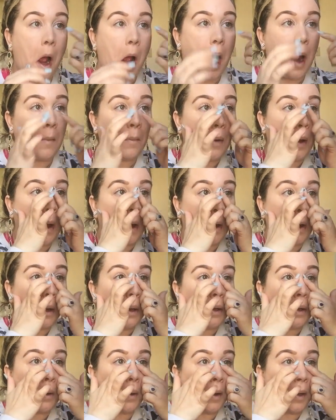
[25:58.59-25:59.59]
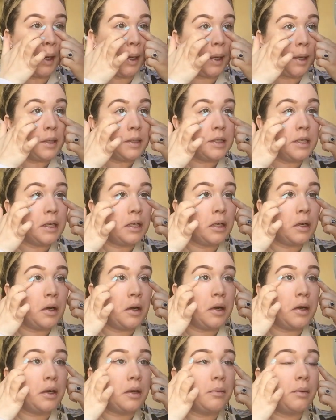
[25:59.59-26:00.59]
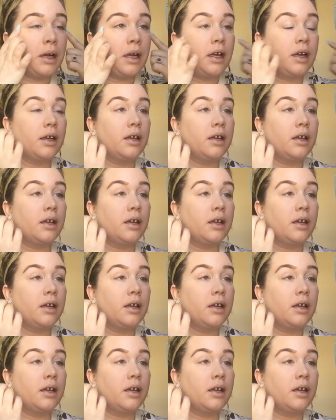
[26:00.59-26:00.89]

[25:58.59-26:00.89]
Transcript: I'm not going to do any concealer under my